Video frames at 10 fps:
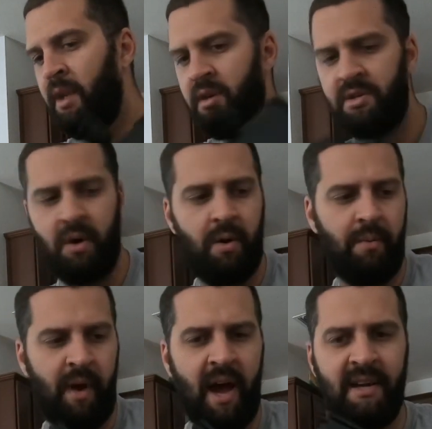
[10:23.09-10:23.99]

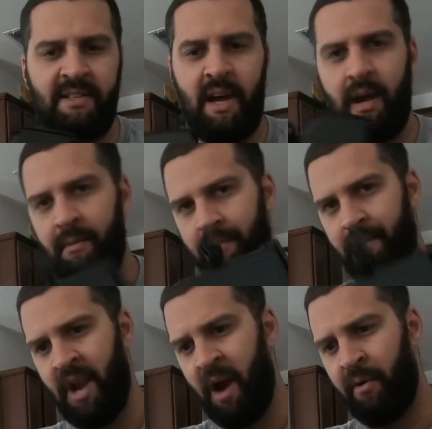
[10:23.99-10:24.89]
So hindsight,
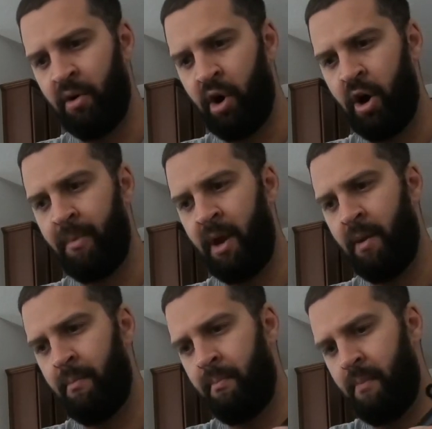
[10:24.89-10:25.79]
not real carbon,